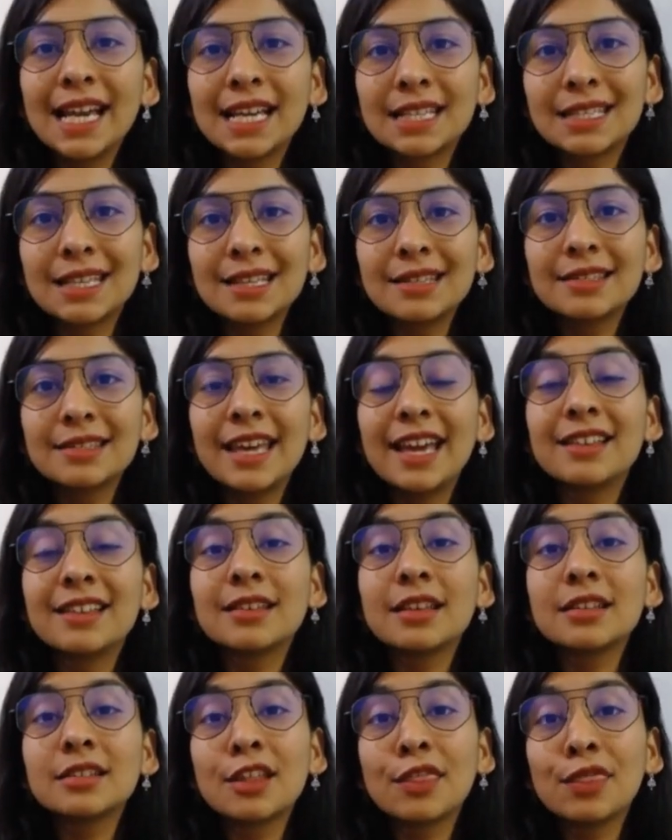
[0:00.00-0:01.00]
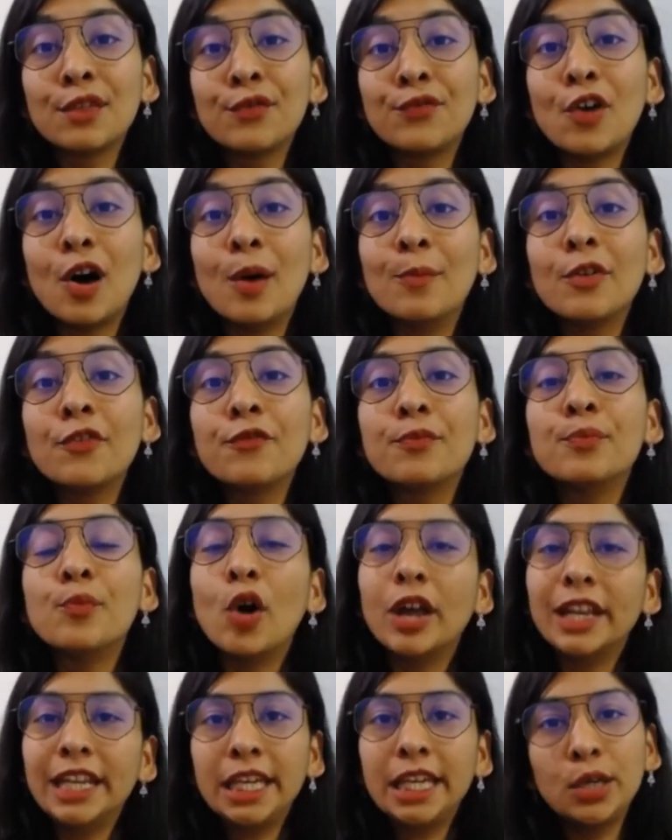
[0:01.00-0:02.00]
exist they exist in the form of
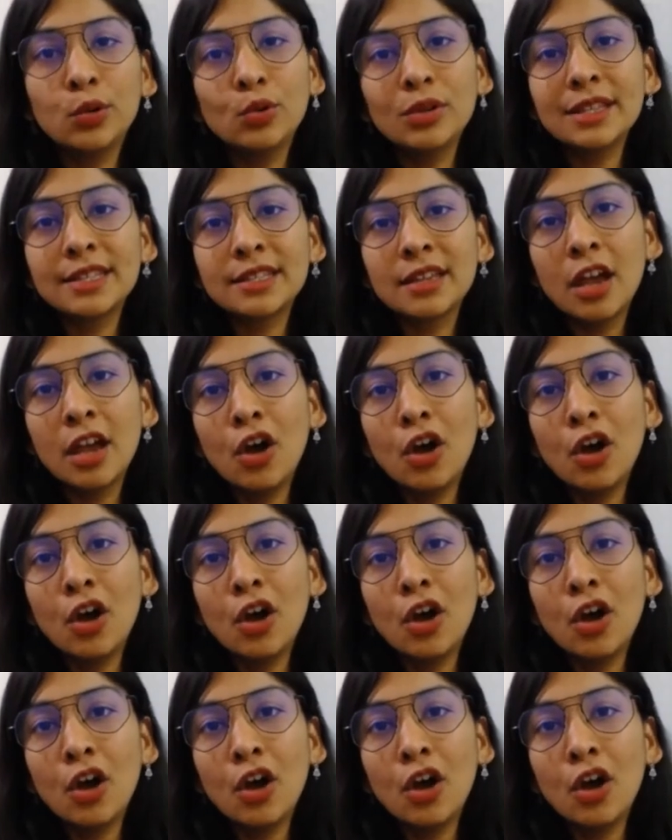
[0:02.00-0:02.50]
molecules